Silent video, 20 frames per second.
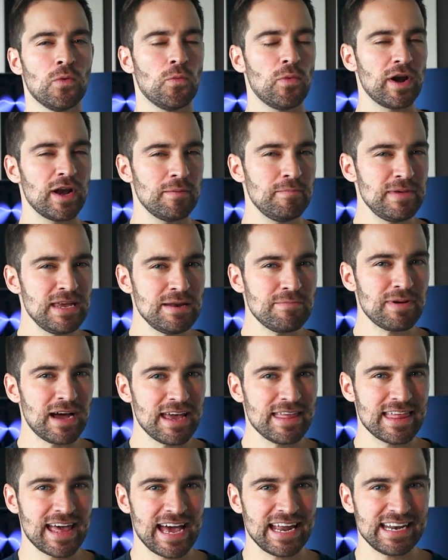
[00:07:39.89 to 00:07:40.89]
What I mean
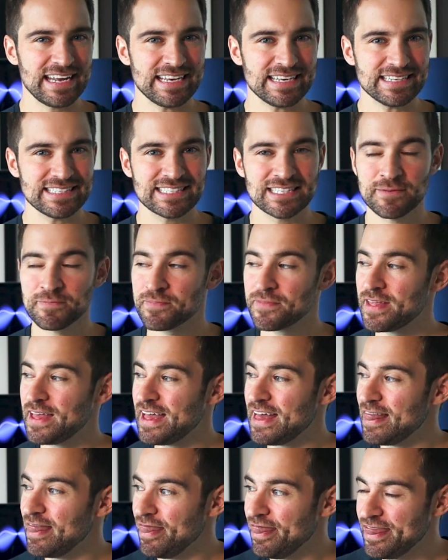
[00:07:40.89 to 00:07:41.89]
by that is
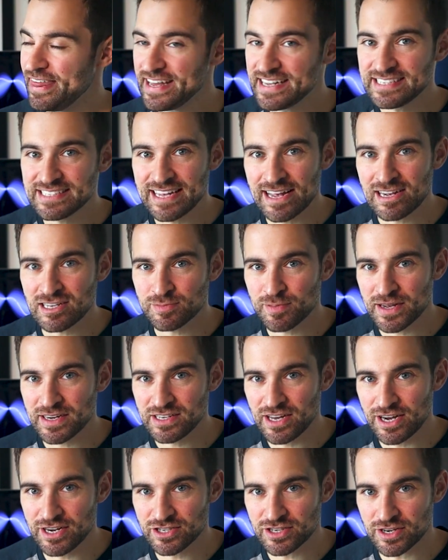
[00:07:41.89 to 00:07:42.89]
this
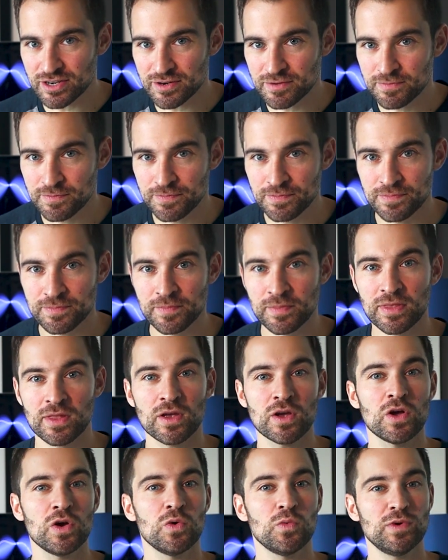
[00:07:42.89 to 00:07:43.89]
expectation,
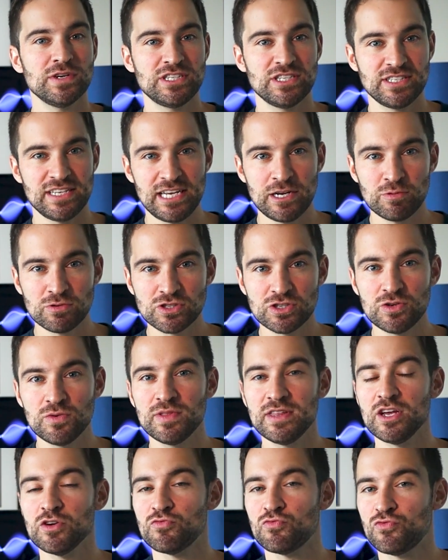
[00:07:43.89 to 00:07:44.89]
which is equal to
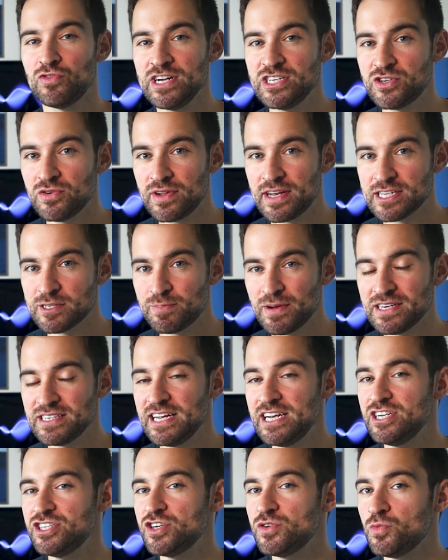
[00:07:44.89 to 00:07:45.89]
the original
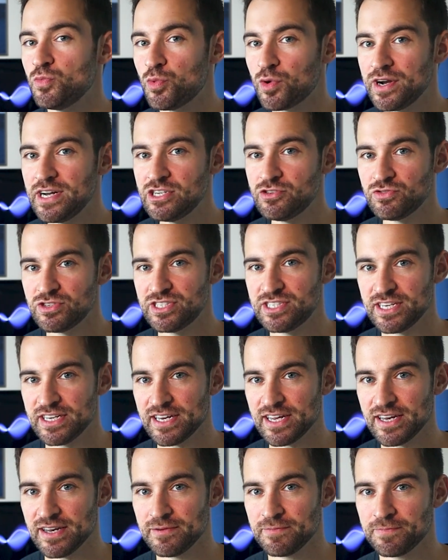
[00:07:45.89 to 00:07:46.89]
expectation we're interested
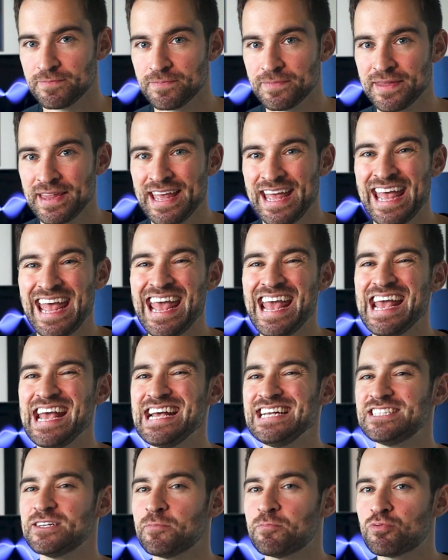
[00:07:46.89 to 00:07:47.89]
in,
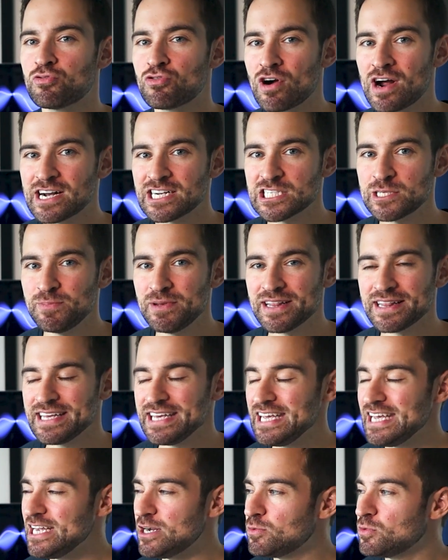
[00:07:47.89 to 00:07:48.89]
is
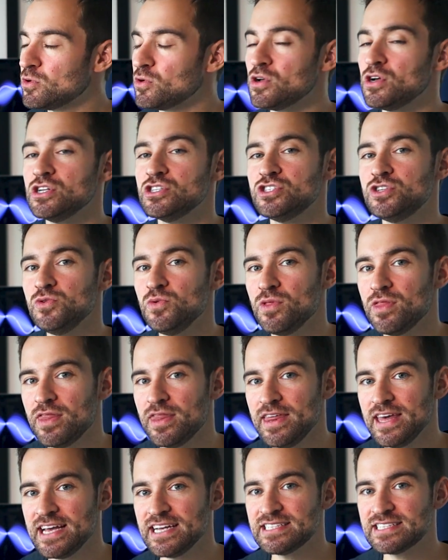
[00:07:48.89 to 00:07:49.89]
approximately equal to
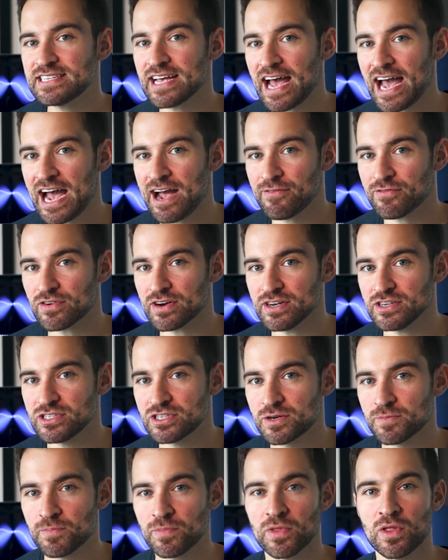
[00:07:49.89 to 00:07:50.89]
this
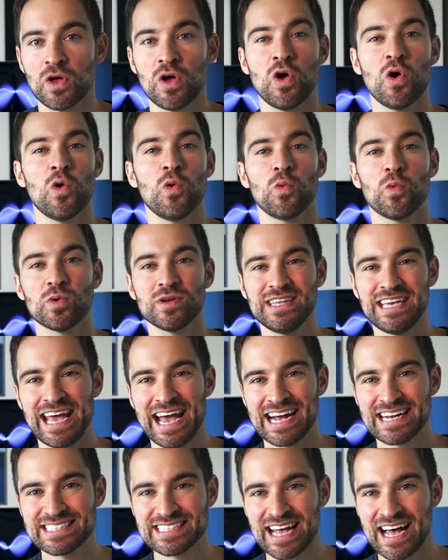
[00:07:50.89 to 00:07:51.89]
average, where the
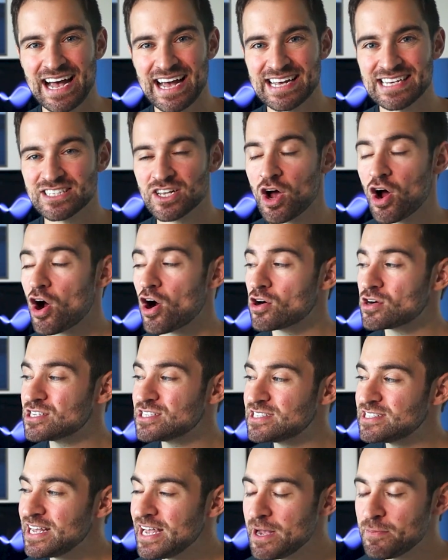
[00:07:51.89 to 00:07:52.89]
xi's are
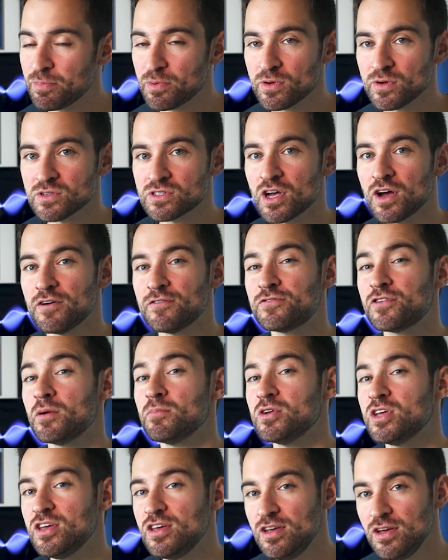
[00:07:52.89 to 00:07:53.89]
sampled
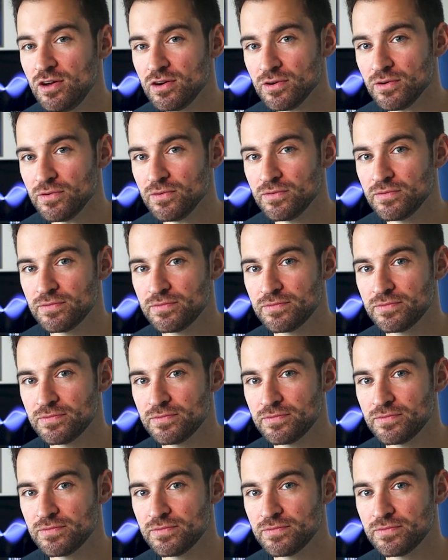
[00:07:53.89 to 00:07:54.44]
from Q.